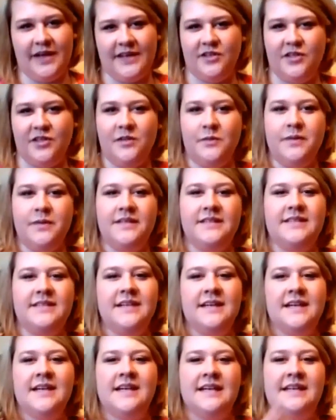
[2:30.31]
and she was
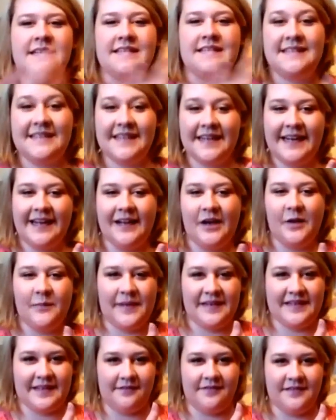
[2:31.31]
sitting on
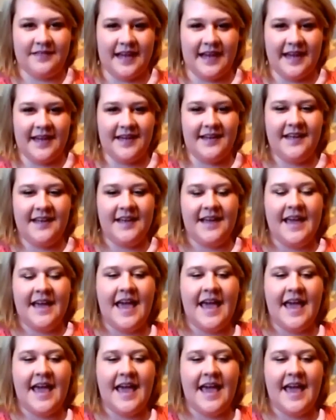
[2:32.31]
my deaf side